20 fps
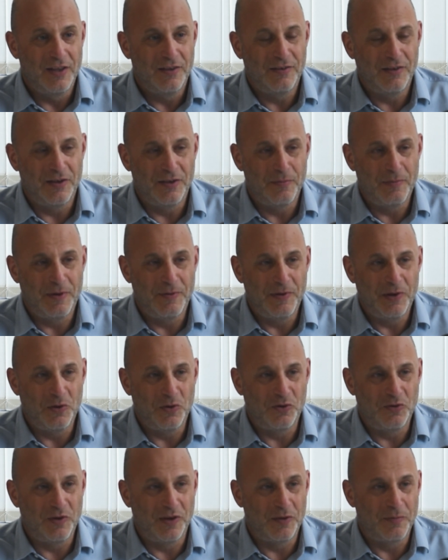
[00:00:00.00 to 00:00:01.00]
So it's a bit of a
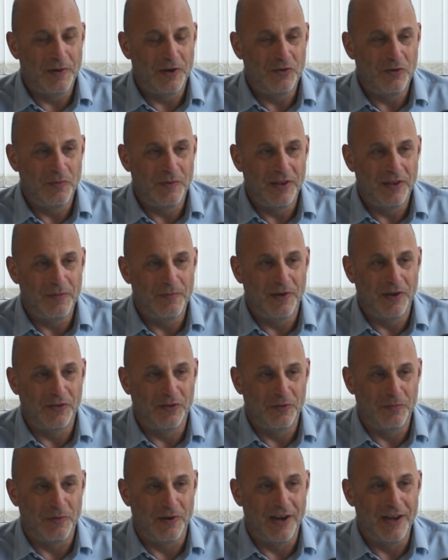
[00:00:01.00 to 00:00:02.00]
Yorkshire expression, whether it's muck
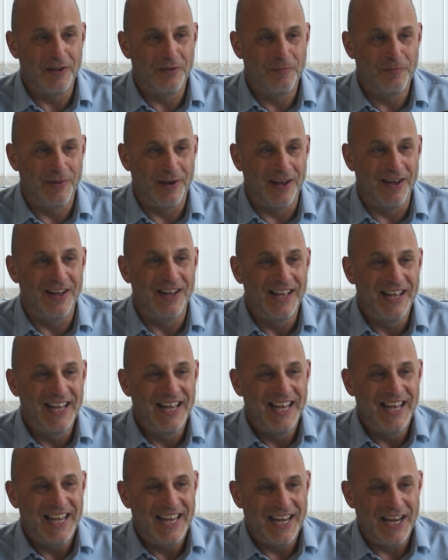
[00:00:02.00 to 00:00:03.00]
with brass, but
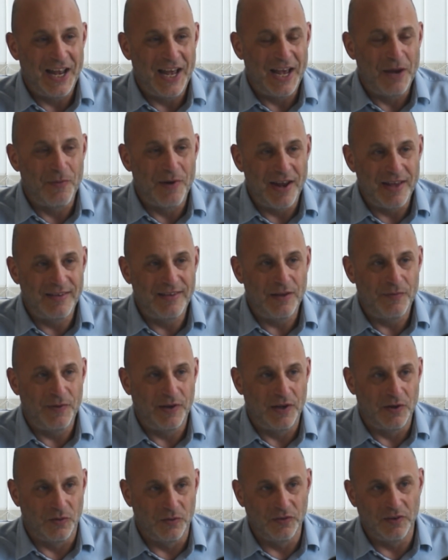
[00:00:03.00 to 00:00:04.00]
the way it's
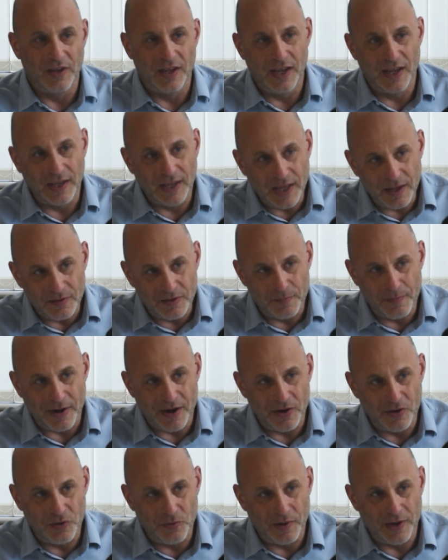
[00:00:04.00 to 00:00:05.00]
difficult, it keeps a
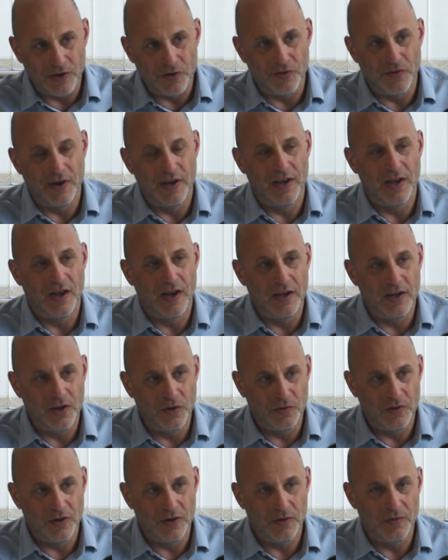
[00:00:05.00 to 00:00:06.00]
barrier to entry, and
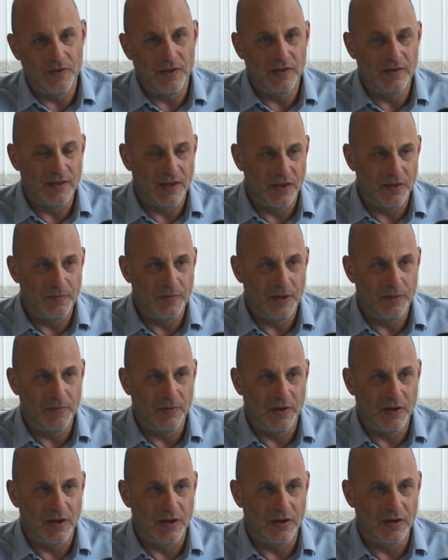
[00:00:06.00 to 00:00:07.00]
you can do things that other
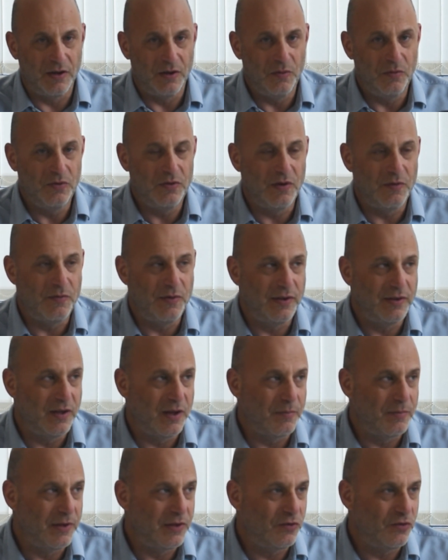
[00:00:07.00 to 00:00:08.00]
people can't do. So, for
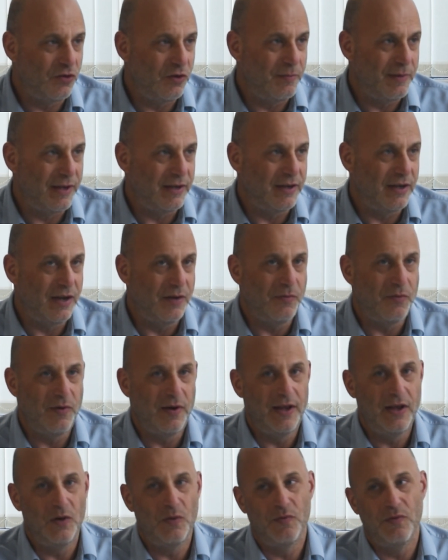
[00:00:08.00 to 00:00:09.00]
example, it's 2-man
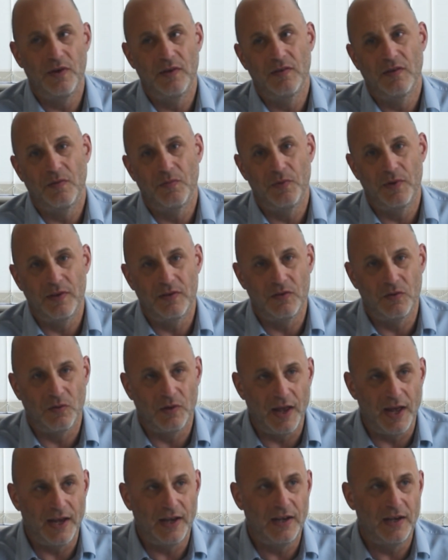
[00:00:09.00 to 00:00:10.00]
delivery, or for example, we
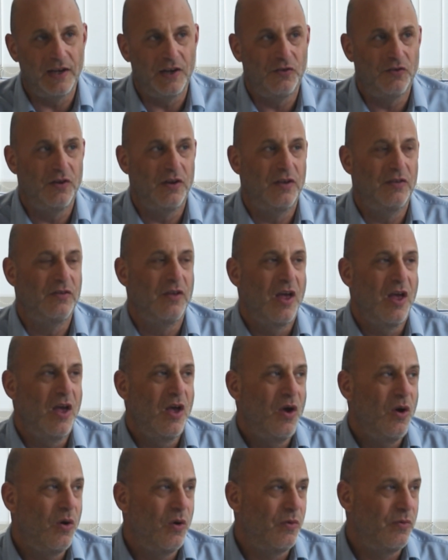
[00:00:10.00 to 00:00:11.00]
install air conditioners,
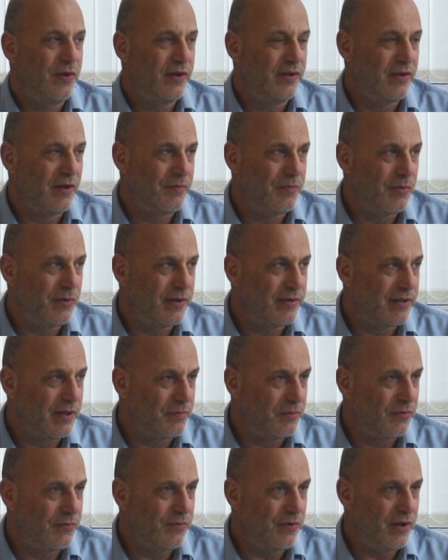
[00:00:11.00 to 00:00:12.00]
or for example, we
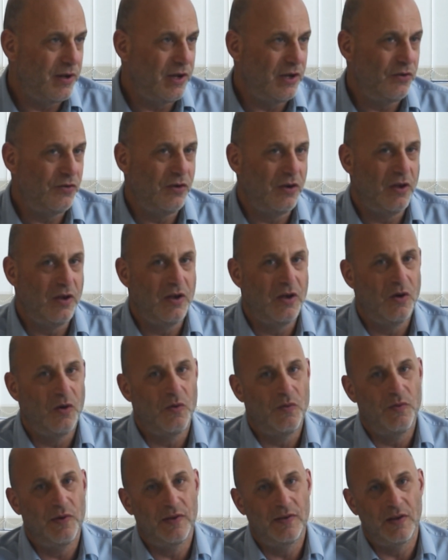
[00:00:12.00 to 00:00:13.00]
assemble furniture,
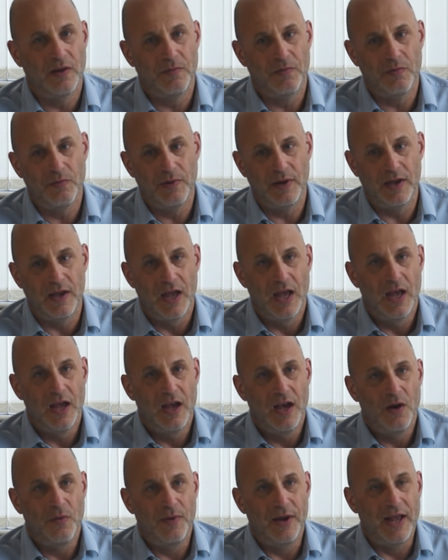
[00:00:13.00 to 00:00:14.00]
or for example,
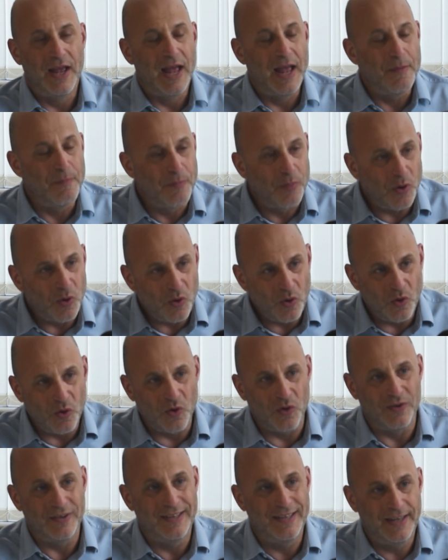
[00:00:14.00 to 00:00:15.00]
we
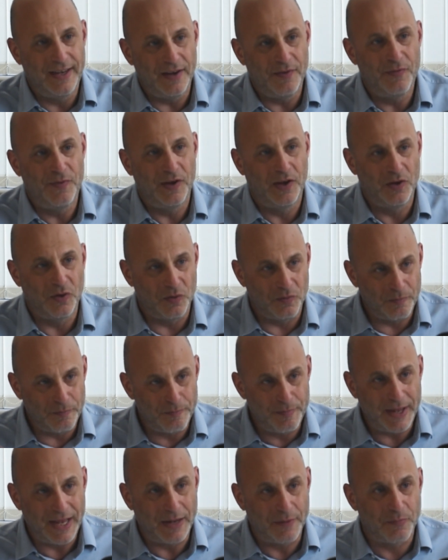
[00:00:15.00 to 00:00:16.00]
import difficult
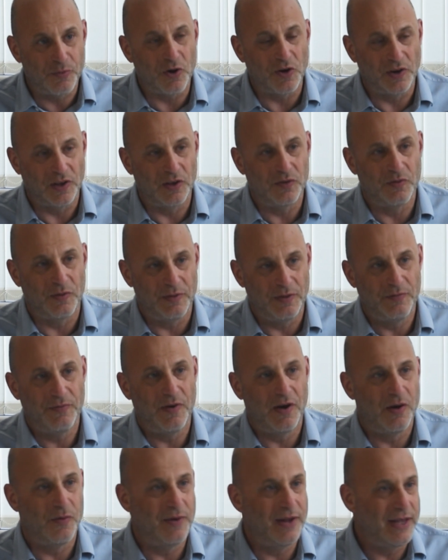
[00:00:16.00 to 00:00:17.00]
big products from the
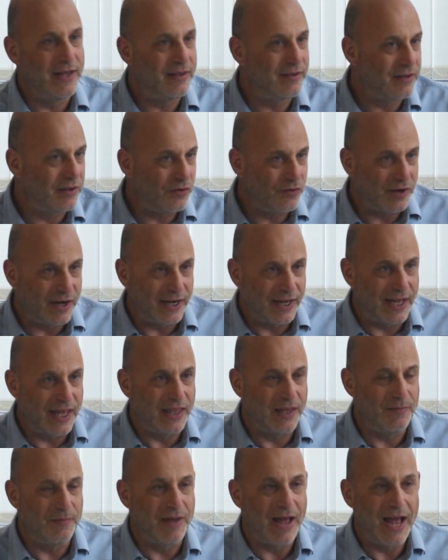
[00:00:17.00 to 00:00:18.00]
Far East and try and get
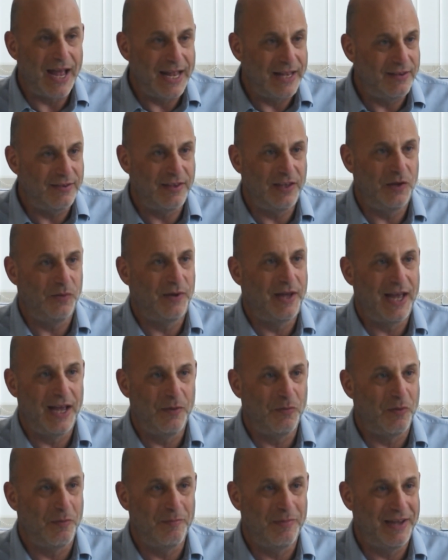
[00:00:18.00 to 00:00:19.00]
them into the UK
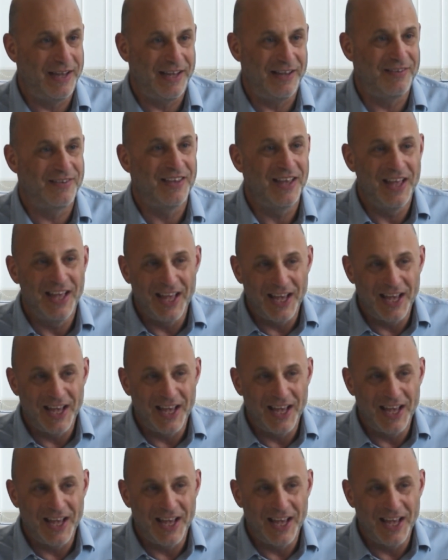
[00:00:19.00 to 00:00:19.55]
in one piece,